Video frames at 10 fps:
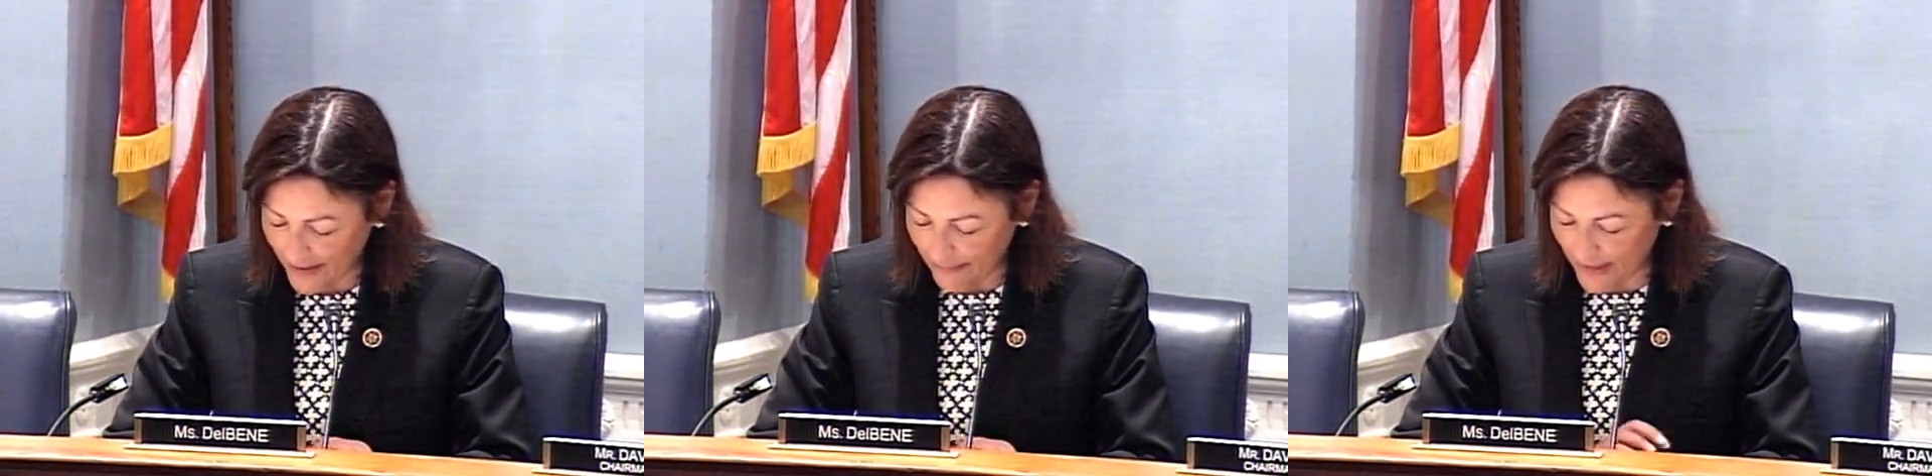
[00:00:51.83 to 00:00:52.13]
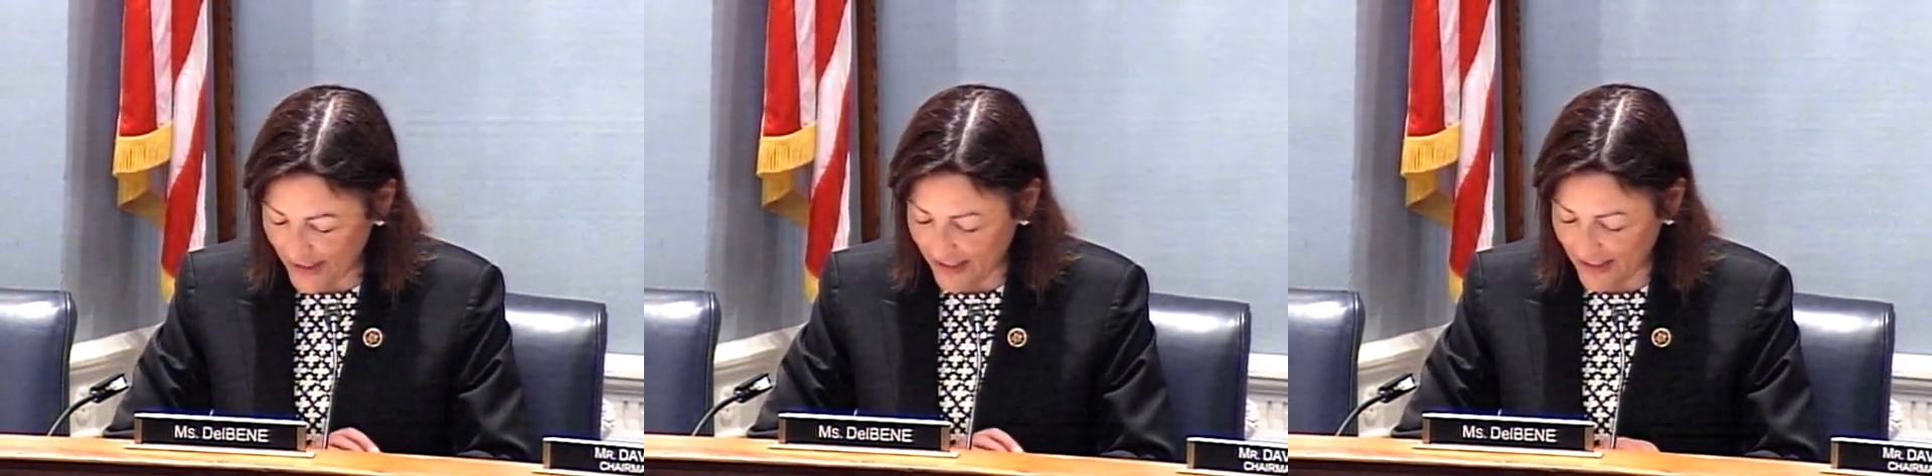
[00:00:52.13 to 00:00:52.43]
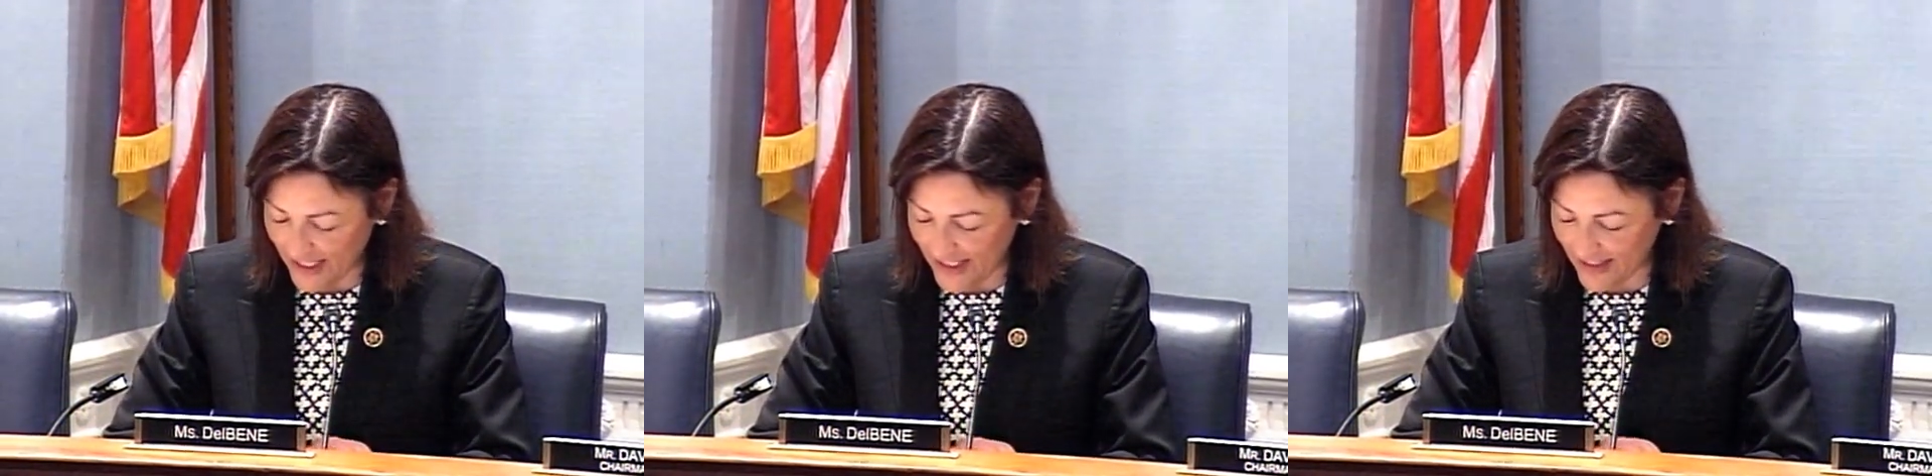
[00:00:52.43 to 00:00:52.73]
but
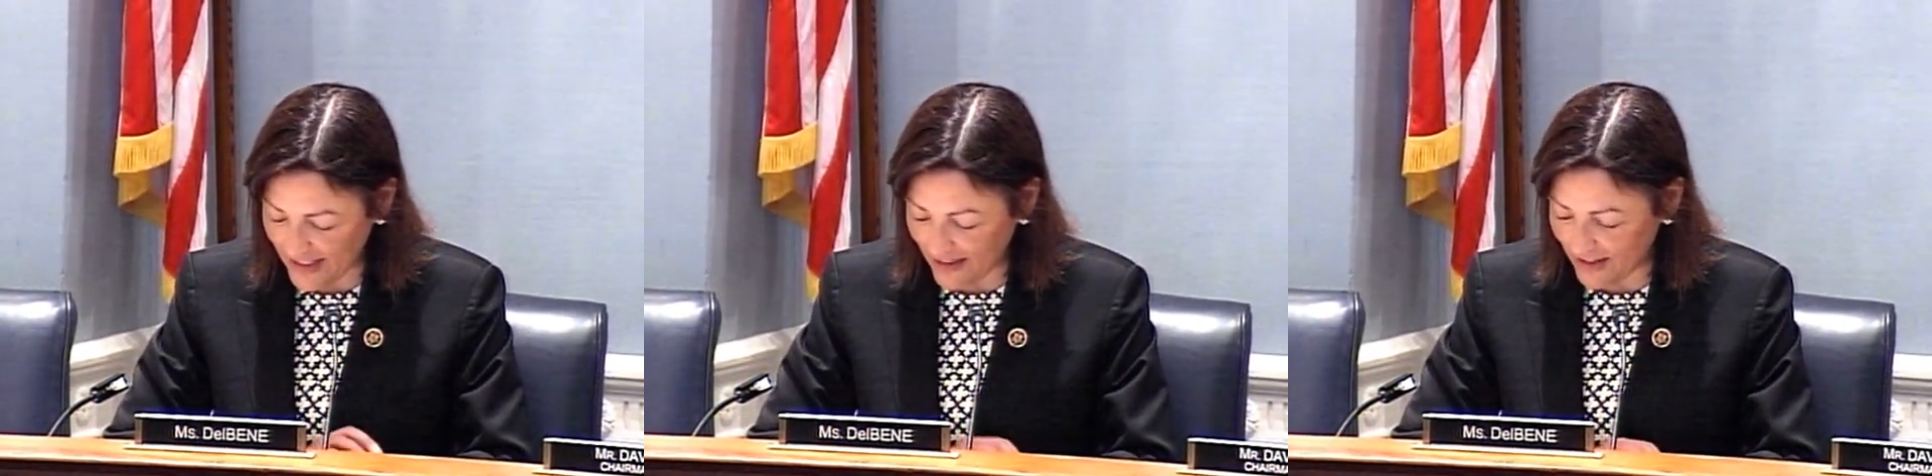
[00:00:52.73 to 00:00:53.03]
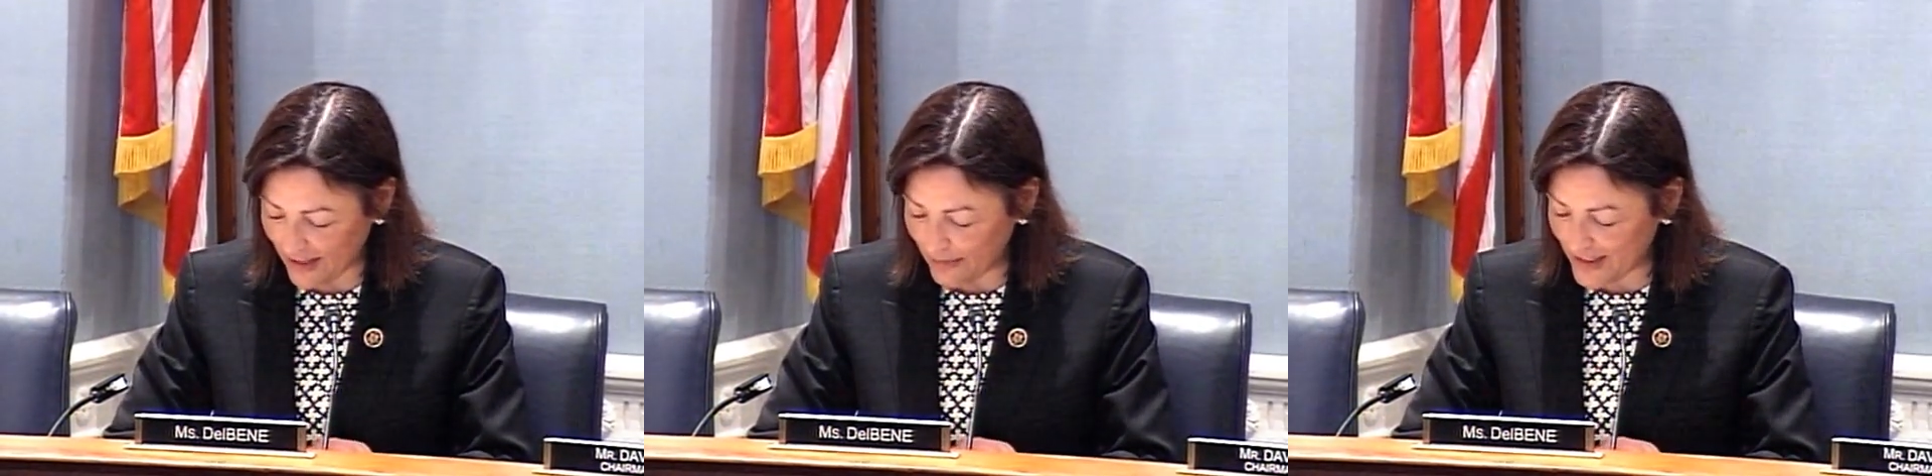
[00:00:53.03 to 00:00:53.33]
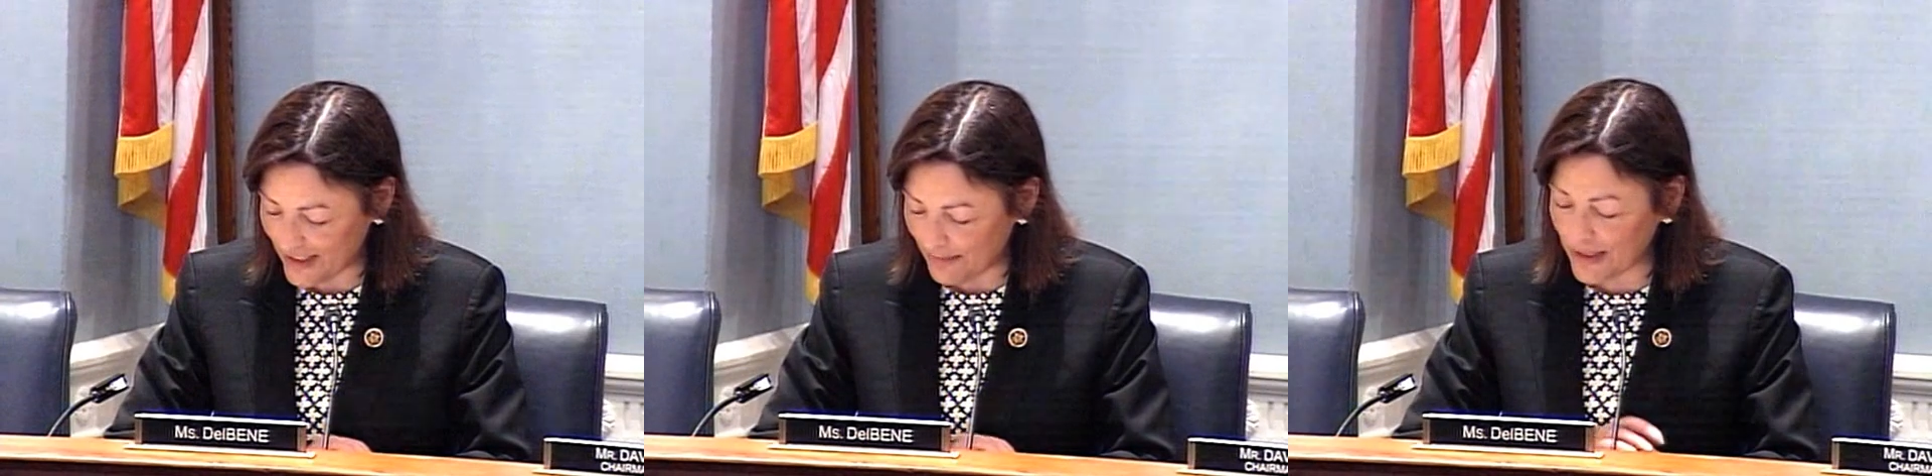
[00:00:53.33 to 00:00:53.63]
instead is centered on what
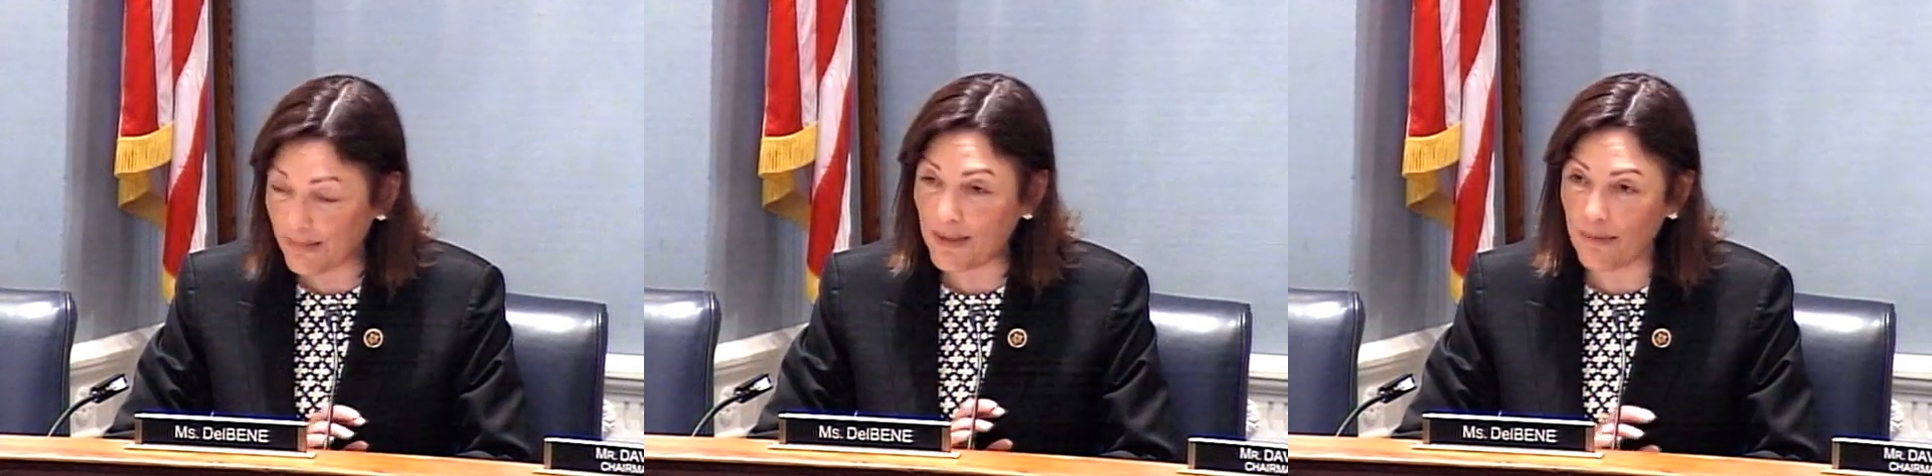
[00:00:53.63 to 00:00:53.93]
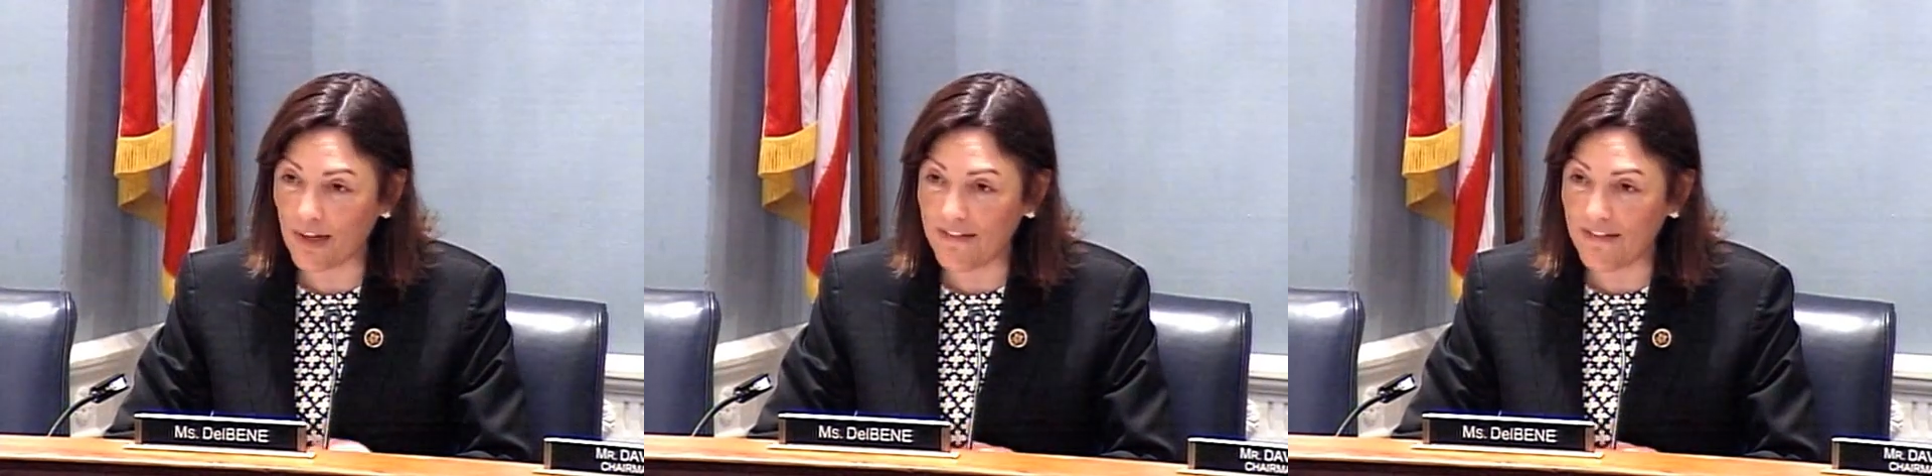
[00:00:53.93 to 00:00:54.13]
seems to be more of